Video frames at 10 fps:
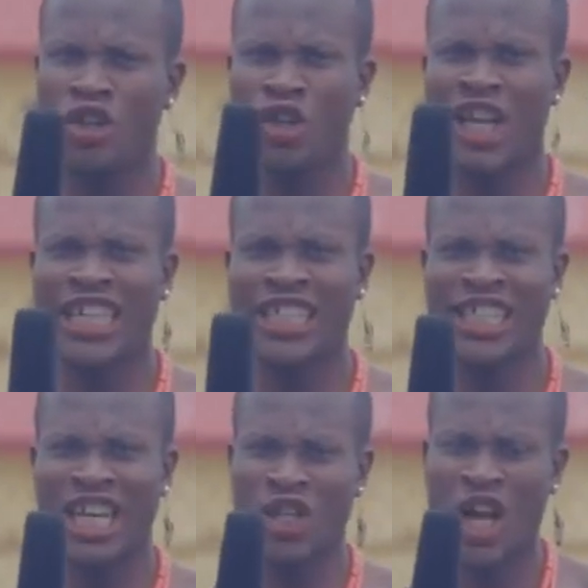The other day,
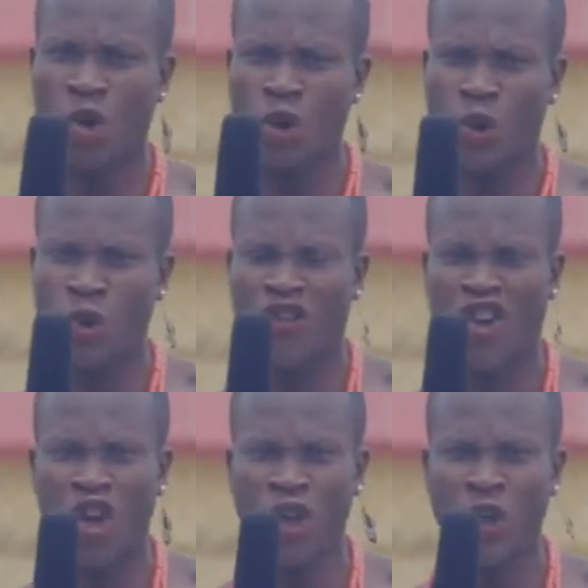now, so I go show
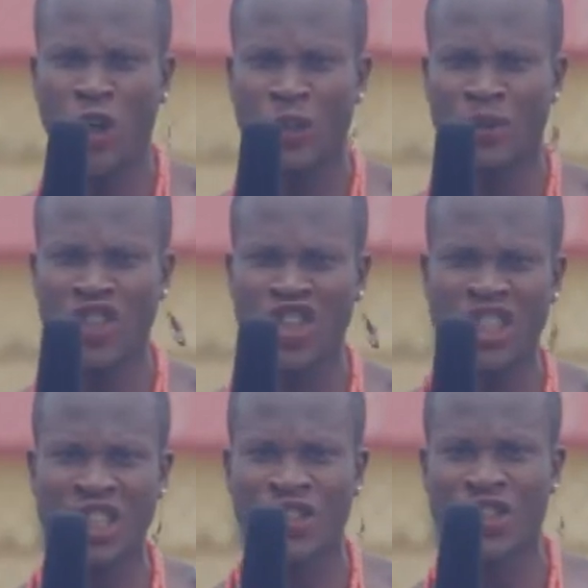for London.
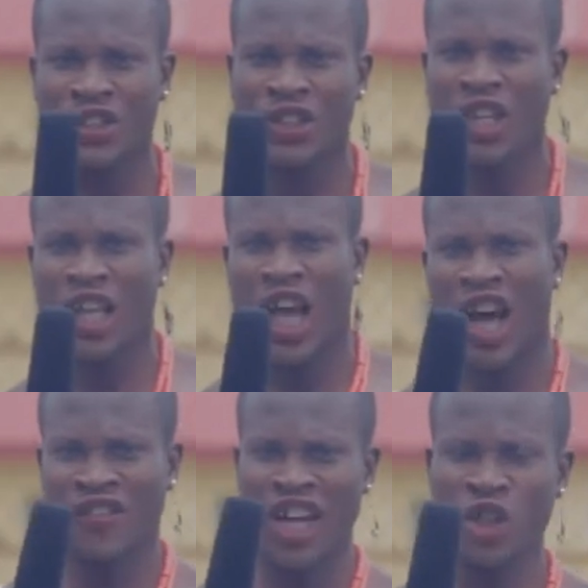
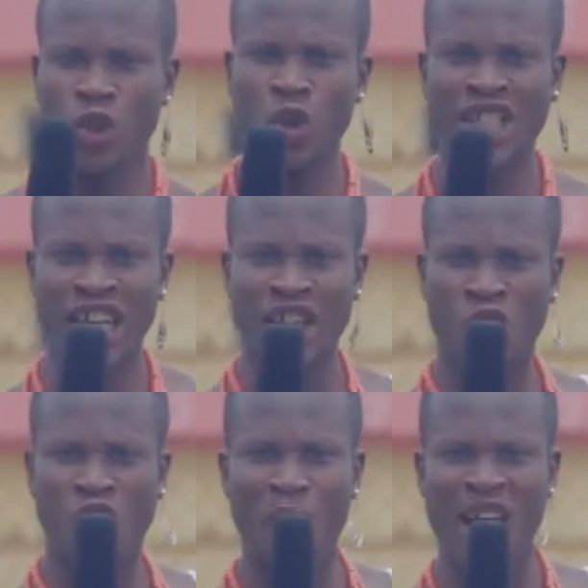After the show, as I
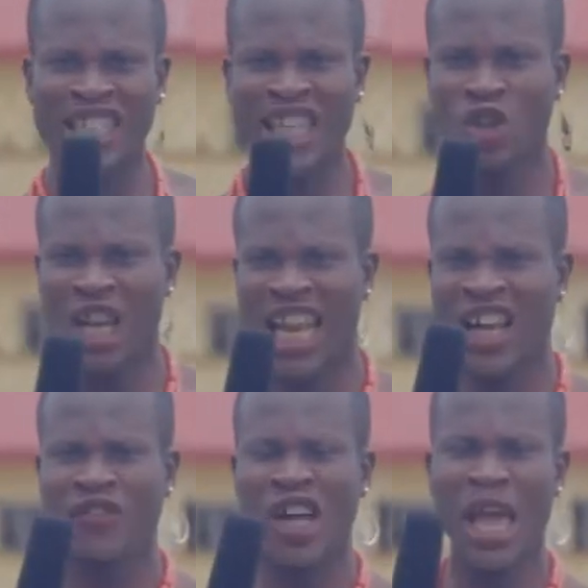come back, I just
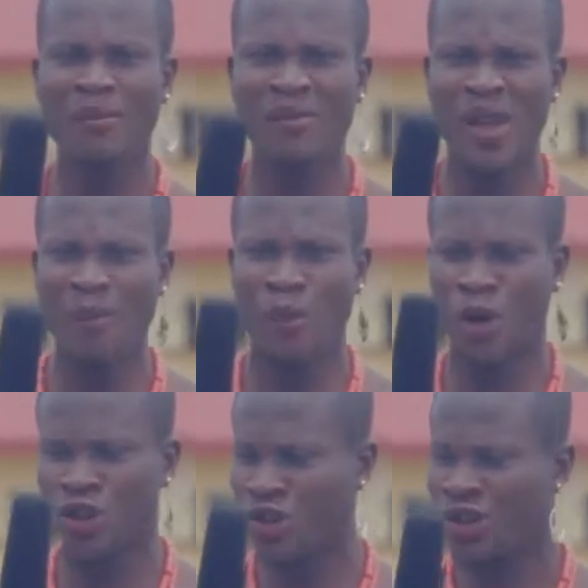land from MM
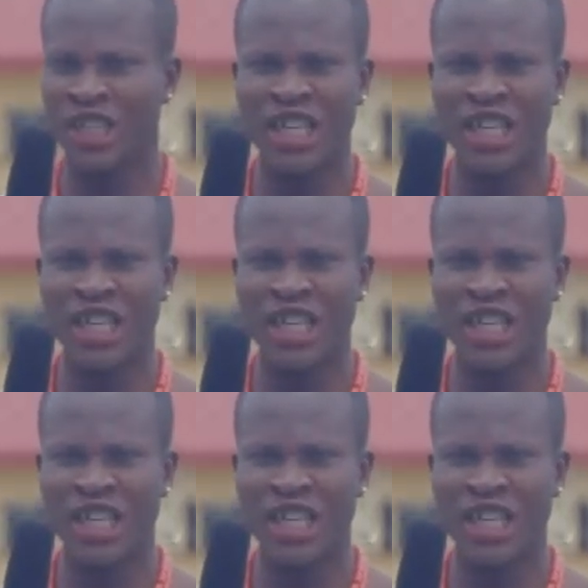airport.